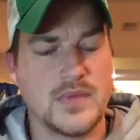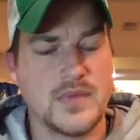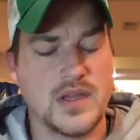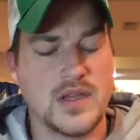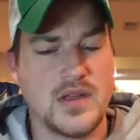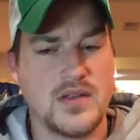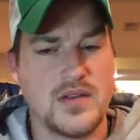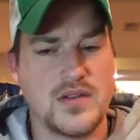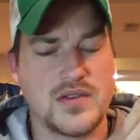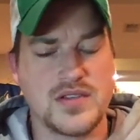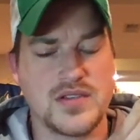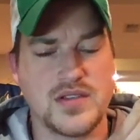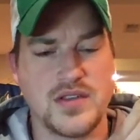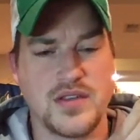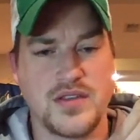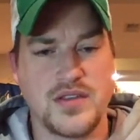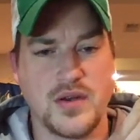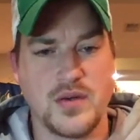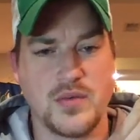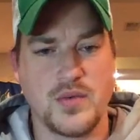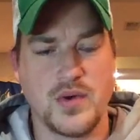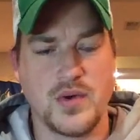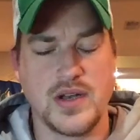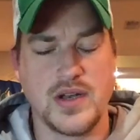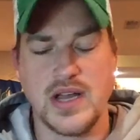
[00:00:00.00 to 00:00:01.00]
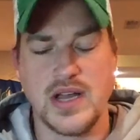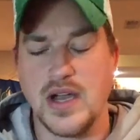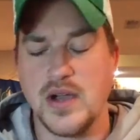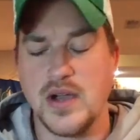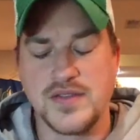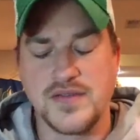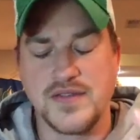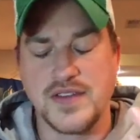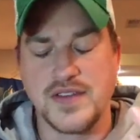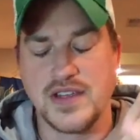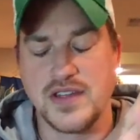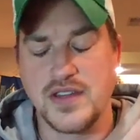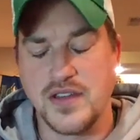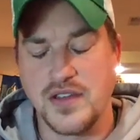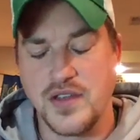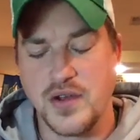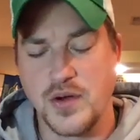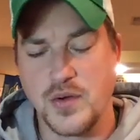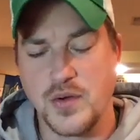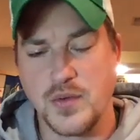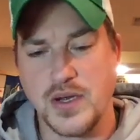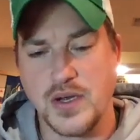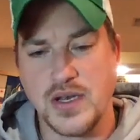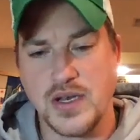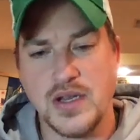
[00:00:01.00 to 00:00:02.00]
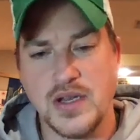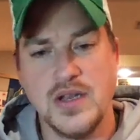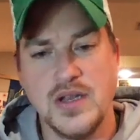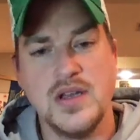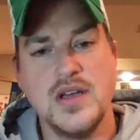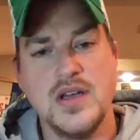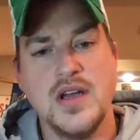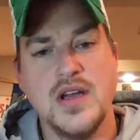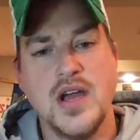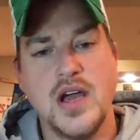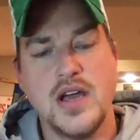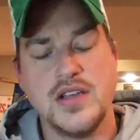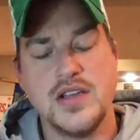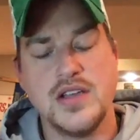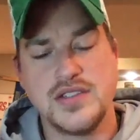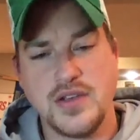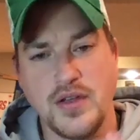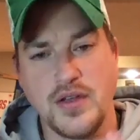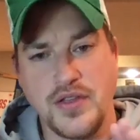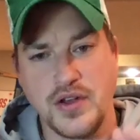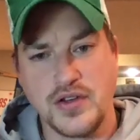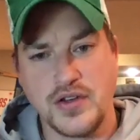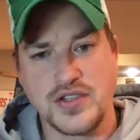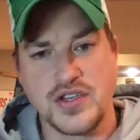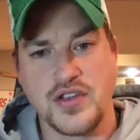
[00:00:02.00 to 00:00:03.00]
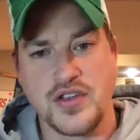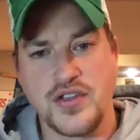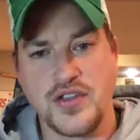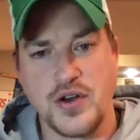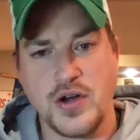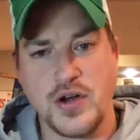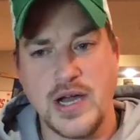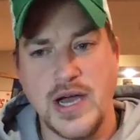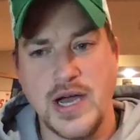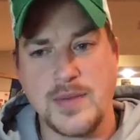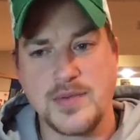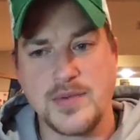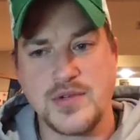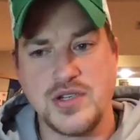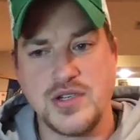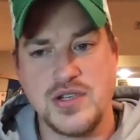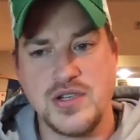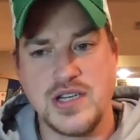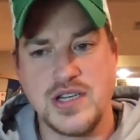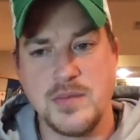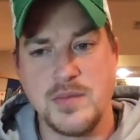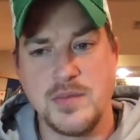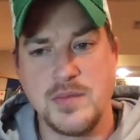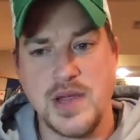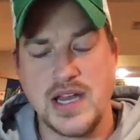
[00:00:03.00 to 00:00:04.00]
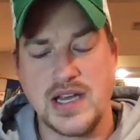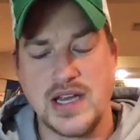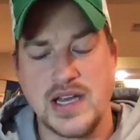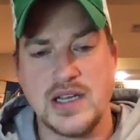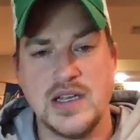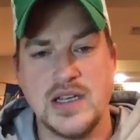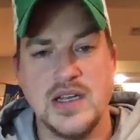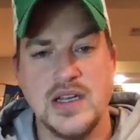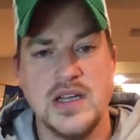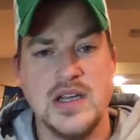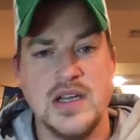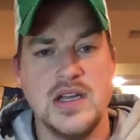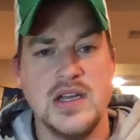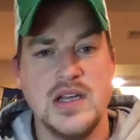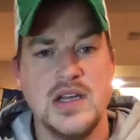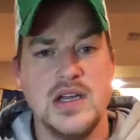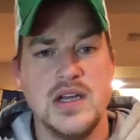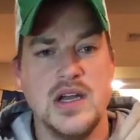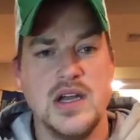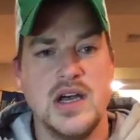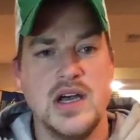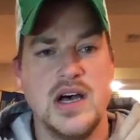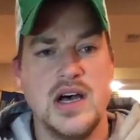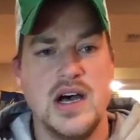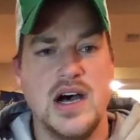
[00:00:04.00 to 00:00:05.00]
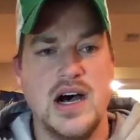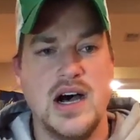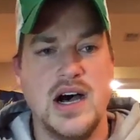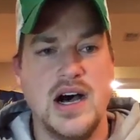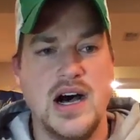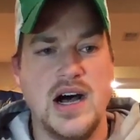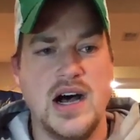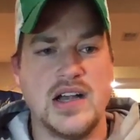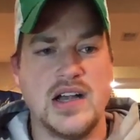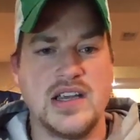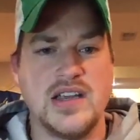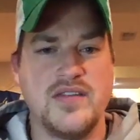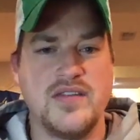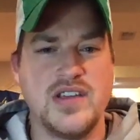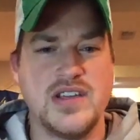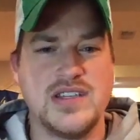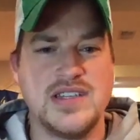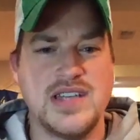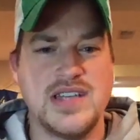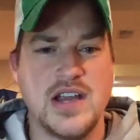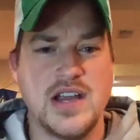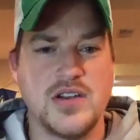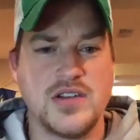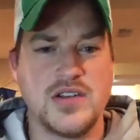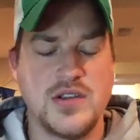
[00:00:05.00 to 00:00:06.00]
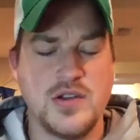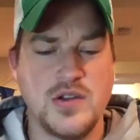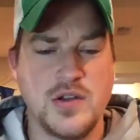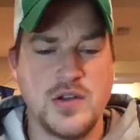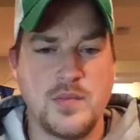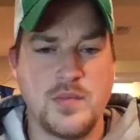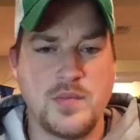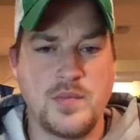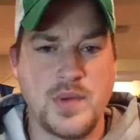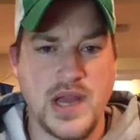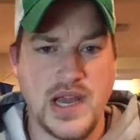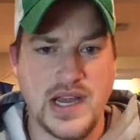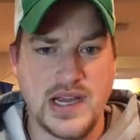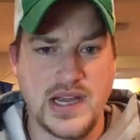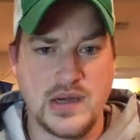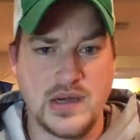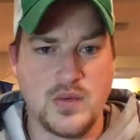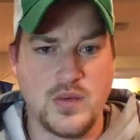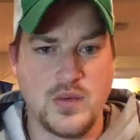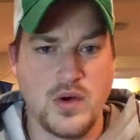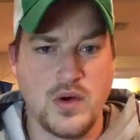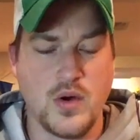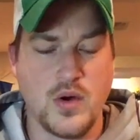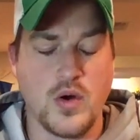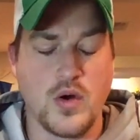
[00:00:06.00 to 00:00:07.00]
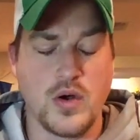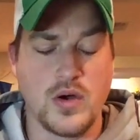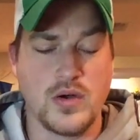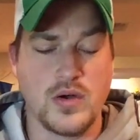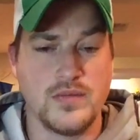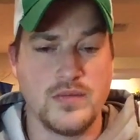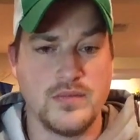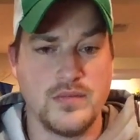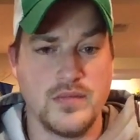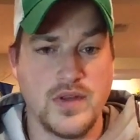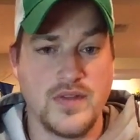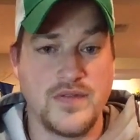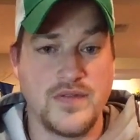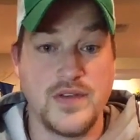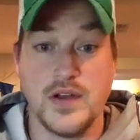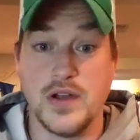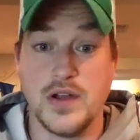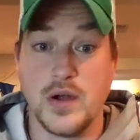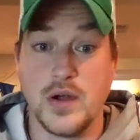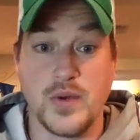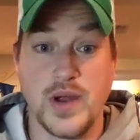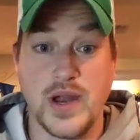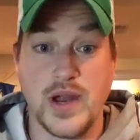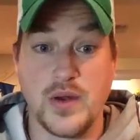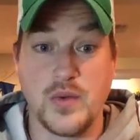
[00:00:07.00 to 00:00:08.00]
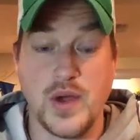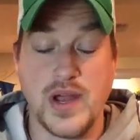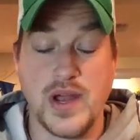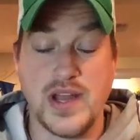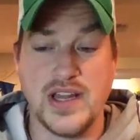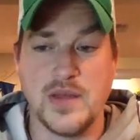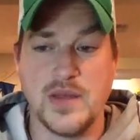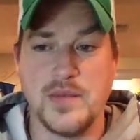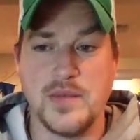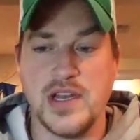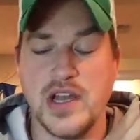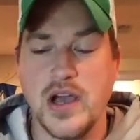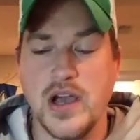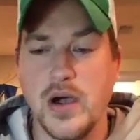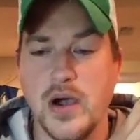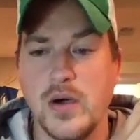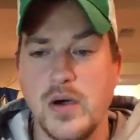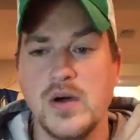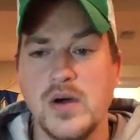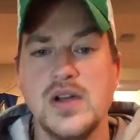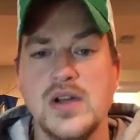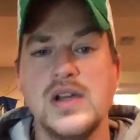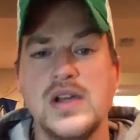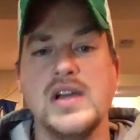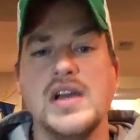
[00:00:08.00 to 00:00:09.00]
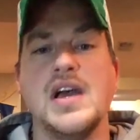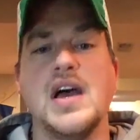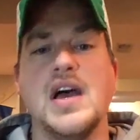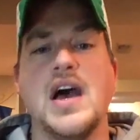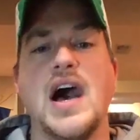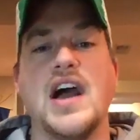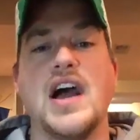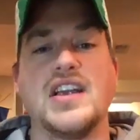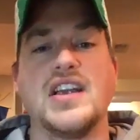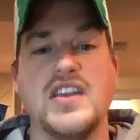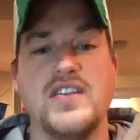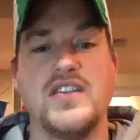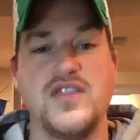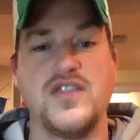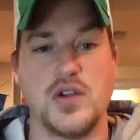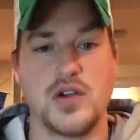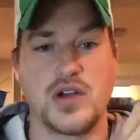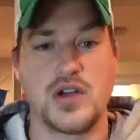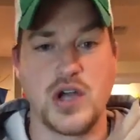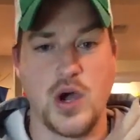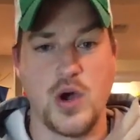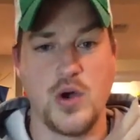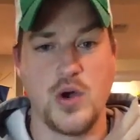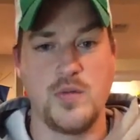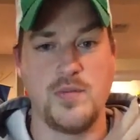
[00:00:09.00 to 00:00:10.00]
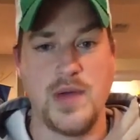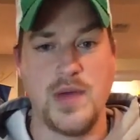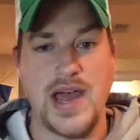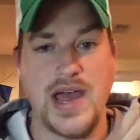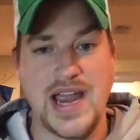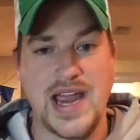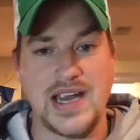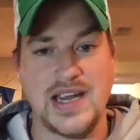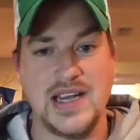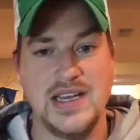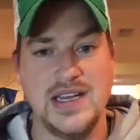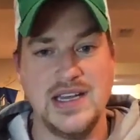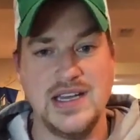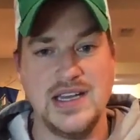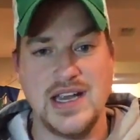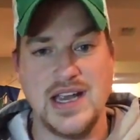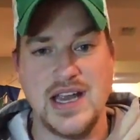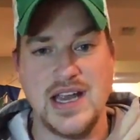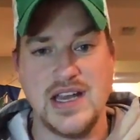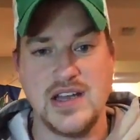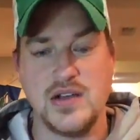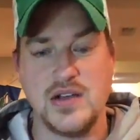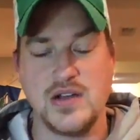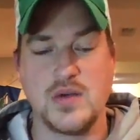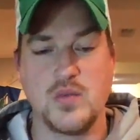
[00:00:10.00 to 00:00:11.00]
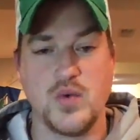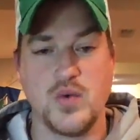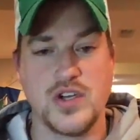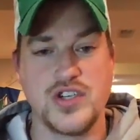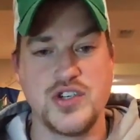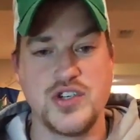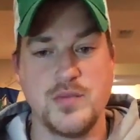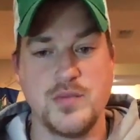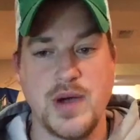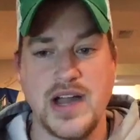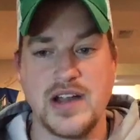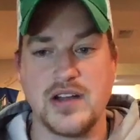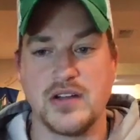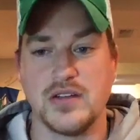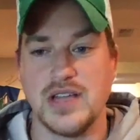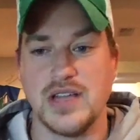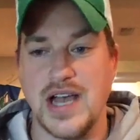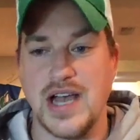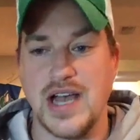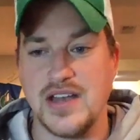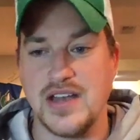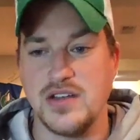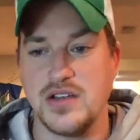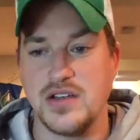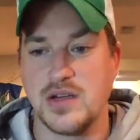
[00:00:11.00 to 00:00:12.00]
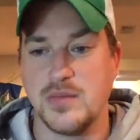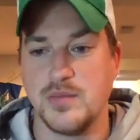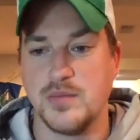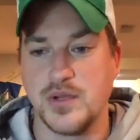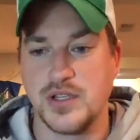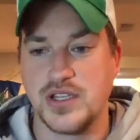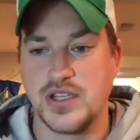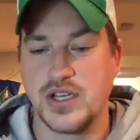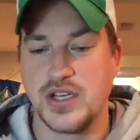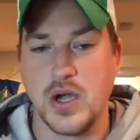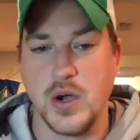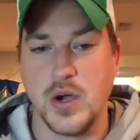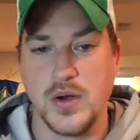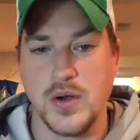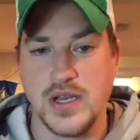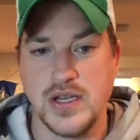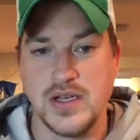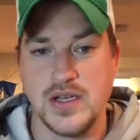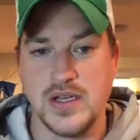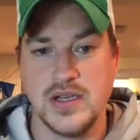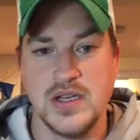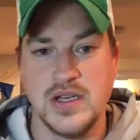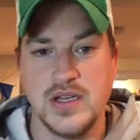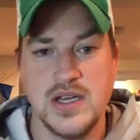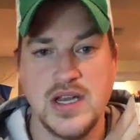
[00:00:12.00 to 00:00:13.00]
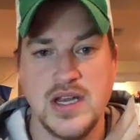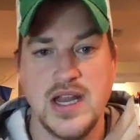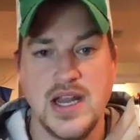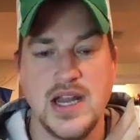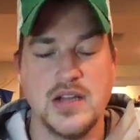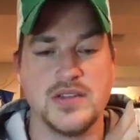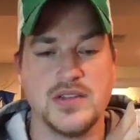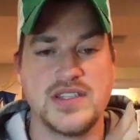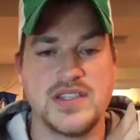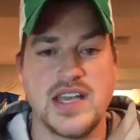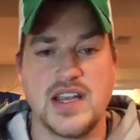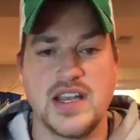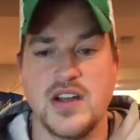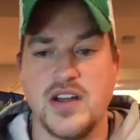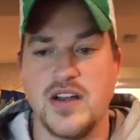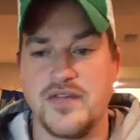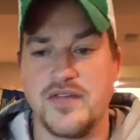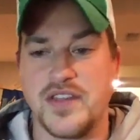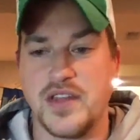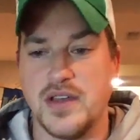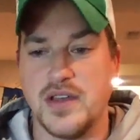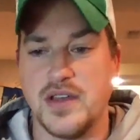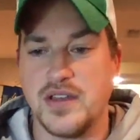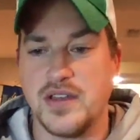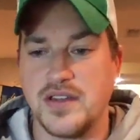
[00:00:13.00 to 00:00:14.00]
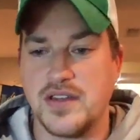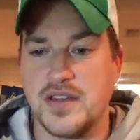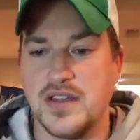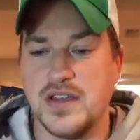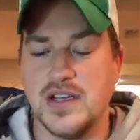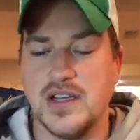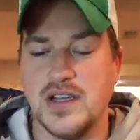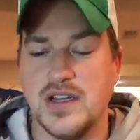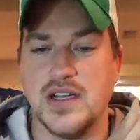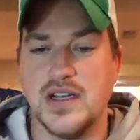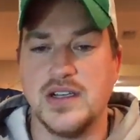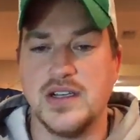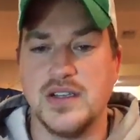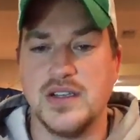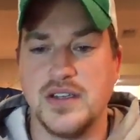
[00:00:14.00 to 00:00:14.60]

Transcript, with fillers: there's a third one. I always forget the third one. So there's a third option you can pick. Uh, I'll give you a day or two to pick, or if you know right away, let me know. I'll give you a code back, and you once you buy your lot, you can put the code in, and it'll take it off the, the